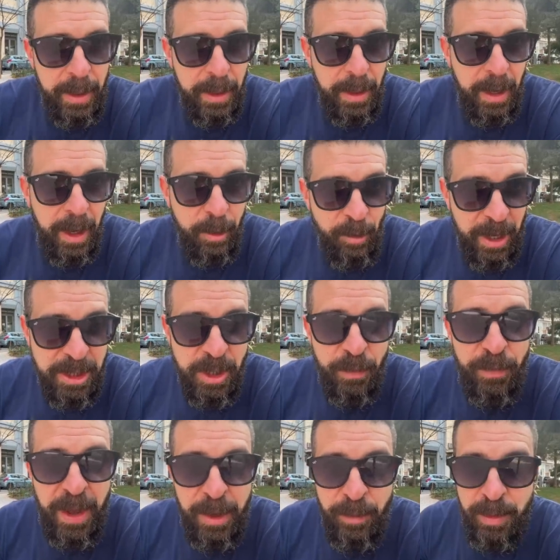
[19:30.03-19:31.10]
uh, Russia
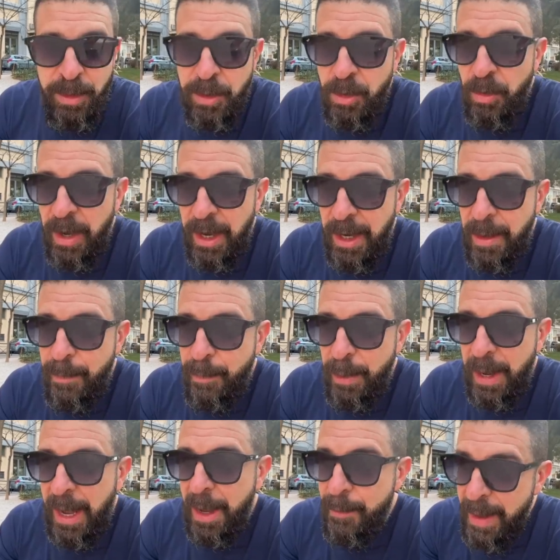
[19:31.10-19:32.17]
fight with Ukraine,
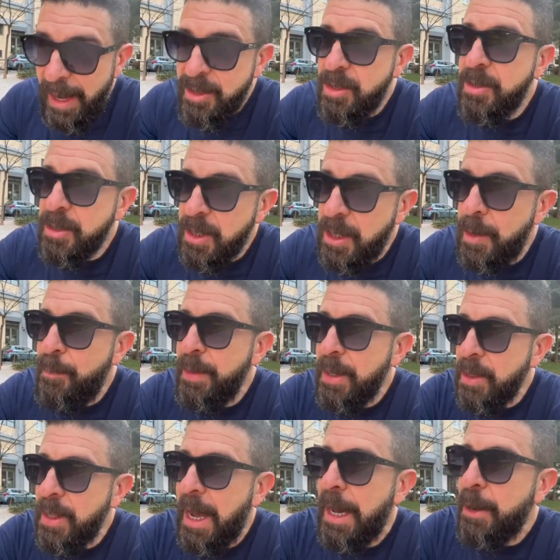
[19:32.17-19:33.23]
but I imagine there's going to be
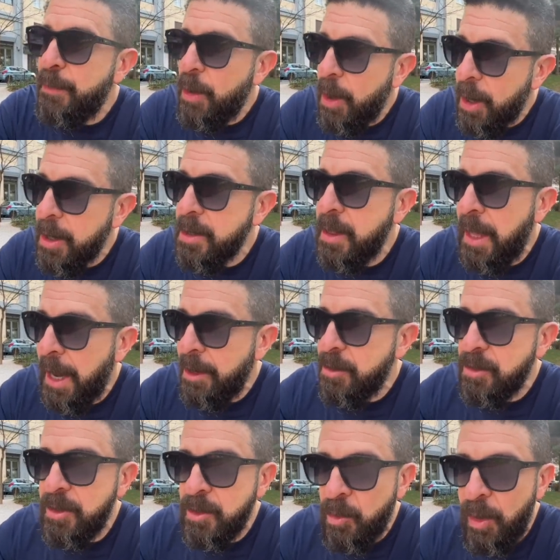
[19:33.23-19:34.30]
a lot of
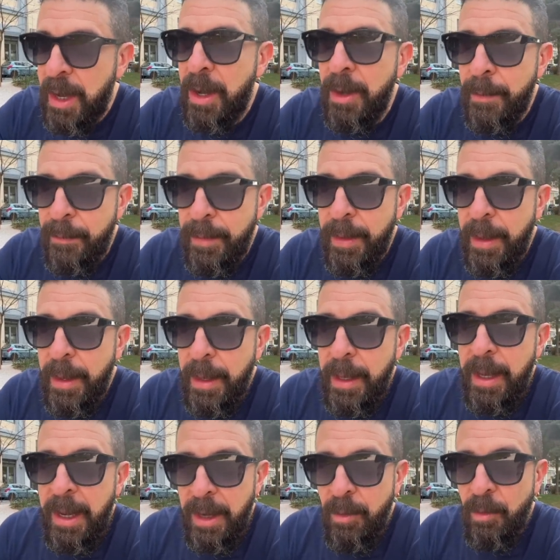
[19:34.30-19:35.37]
hardliners as well
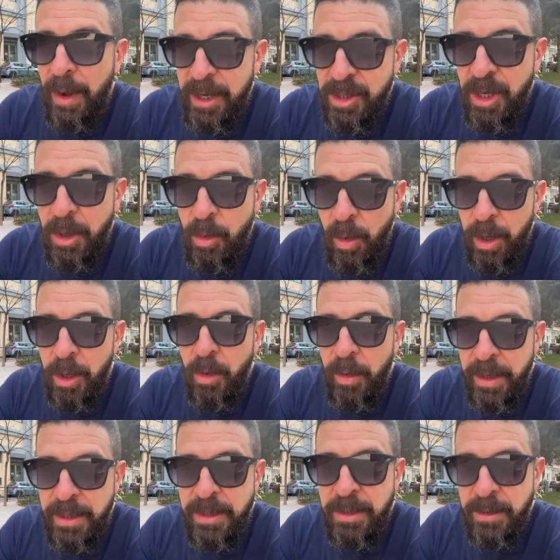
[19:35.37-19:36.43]
in Russia who are
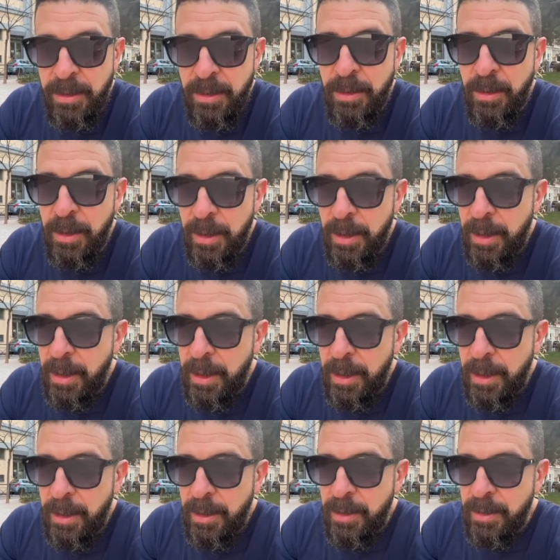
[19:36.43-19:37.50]
going to
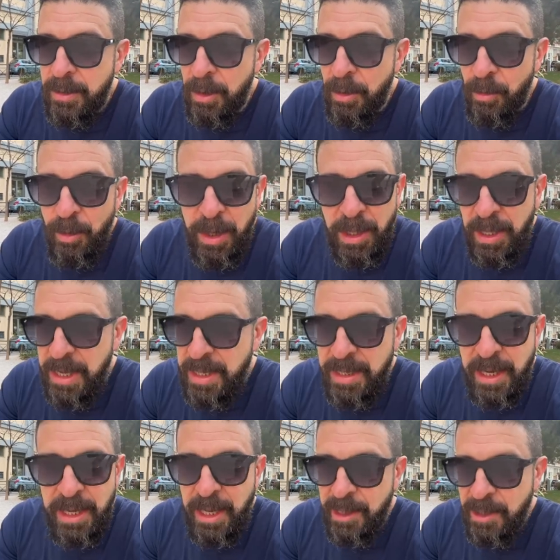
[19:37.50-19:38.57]
to really
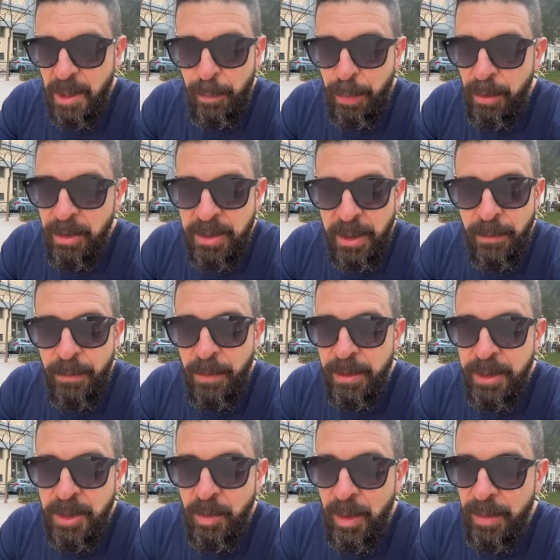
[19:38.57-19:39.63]
dig into Putin for
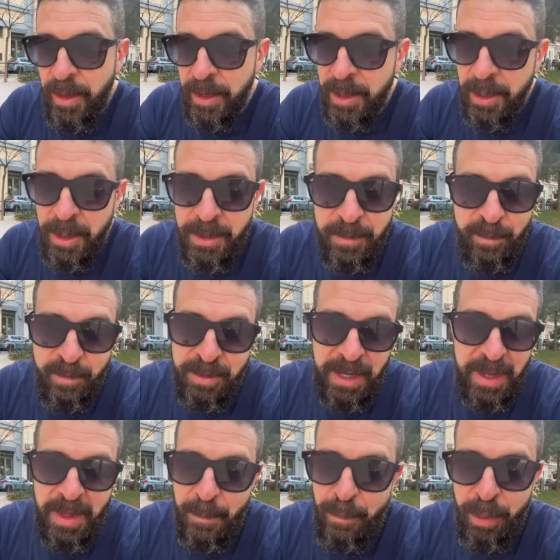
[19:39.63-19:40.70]
this one. They're going to
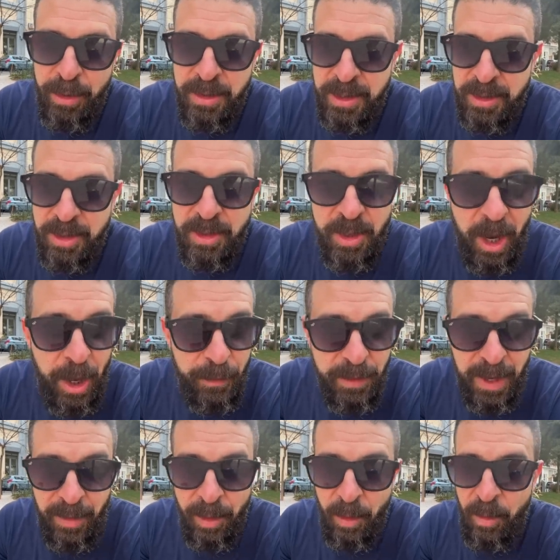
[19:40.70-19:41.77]
say that Putin's soft
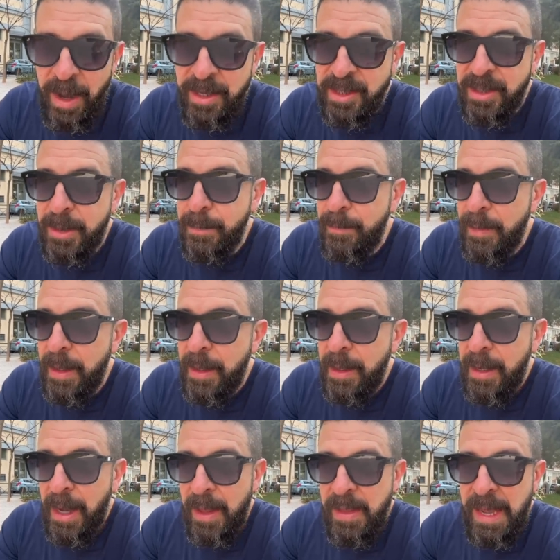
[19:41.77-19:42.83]
on the West
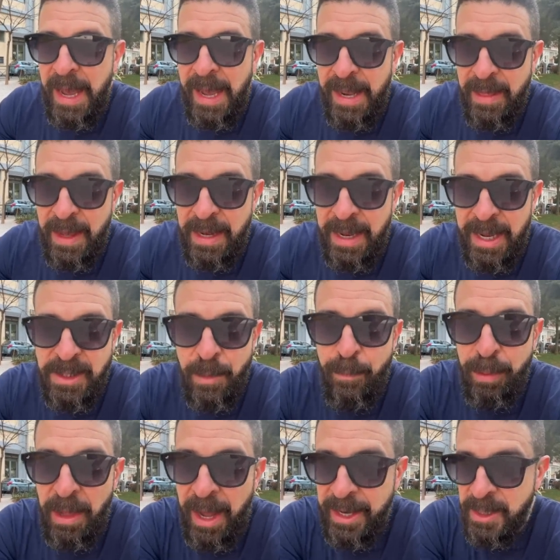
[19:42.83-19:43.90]
and ha- that he has a
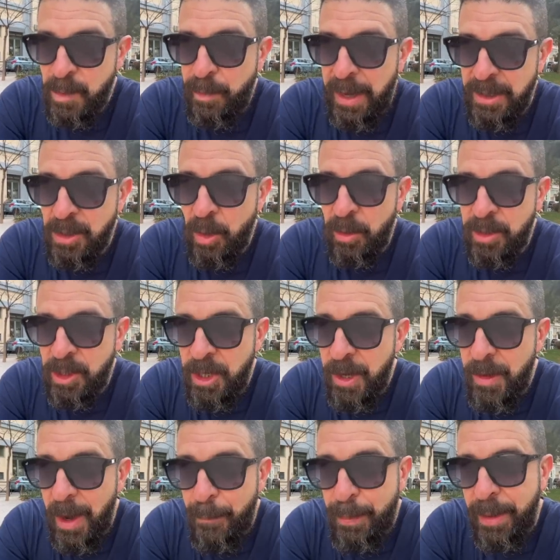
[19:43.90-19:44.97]
blind spot towards
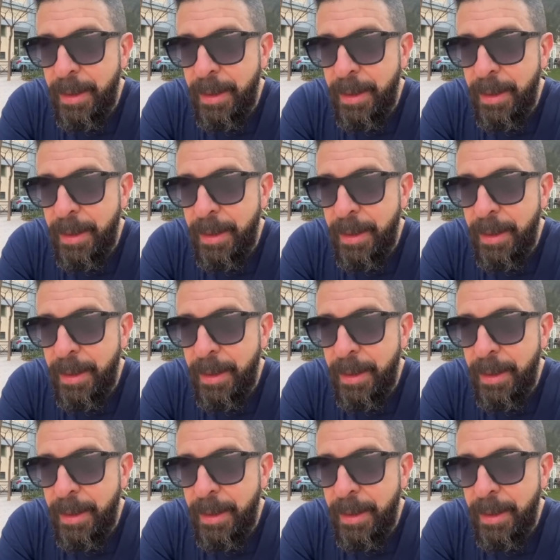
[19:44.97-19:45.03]
Europe.